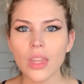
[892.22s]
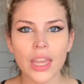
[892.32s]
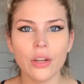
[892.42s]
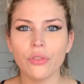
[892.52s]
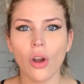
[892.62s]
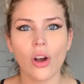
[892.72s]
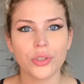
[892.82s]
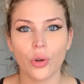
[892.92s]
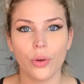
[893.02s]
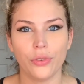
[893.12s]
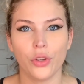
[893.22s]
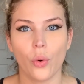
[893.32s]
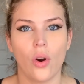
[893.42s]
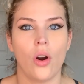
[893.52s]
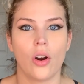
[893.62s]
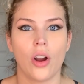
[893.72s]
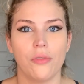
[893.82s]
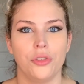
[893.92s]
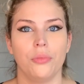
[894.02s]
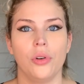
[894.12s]
and if you are
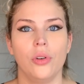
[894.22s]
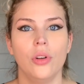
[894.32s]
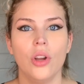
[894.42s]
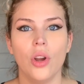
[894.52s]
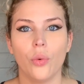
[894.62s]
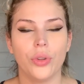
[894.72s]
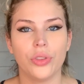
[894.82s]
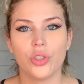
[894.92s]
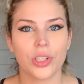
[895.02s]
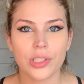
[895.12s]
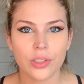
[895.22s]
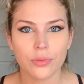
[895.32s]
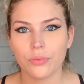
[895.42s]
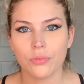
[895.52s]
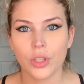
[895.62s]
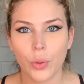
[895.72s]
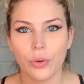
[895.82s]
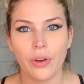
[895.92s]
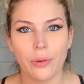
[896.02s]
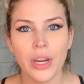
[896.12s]
comfortable with just
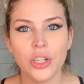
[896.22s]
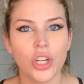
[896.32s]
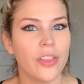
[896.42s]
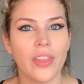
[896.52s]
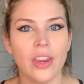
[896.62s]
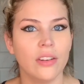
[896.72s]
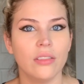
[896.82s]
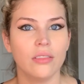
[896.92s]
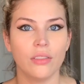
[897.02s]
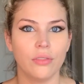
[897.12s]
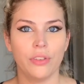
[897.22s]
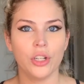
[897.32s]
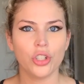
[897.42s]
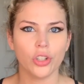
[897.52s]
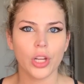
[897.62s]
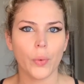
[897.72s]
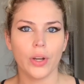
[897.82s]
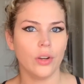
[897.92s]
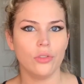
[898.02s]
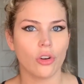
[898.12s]
liquid foundation, then finish your liquid
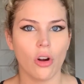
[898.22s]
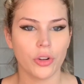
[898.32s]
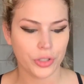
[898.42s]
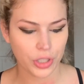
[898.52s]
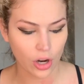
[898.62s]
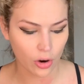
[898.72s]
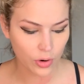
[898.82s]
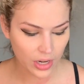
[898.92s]
and you're all good to go.